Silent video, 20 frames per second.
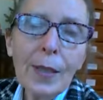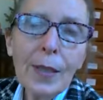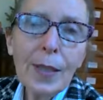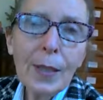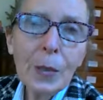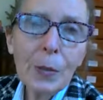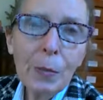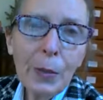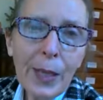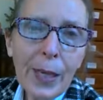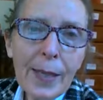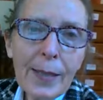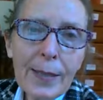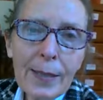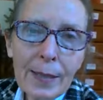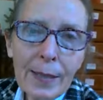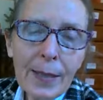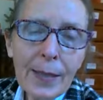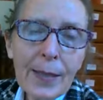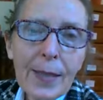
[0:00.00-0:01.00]
explains
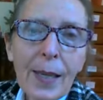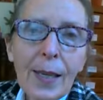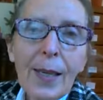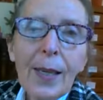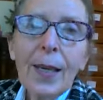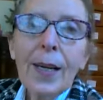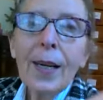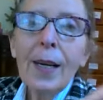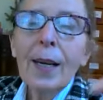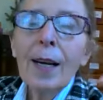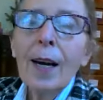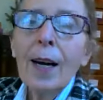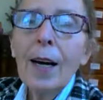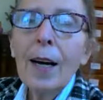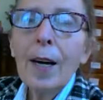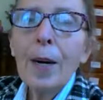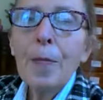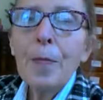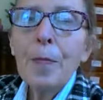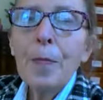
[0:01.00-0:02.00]
it.
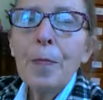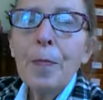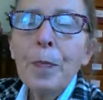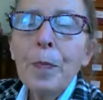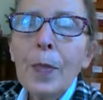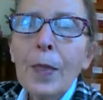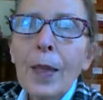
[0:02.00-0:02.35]
When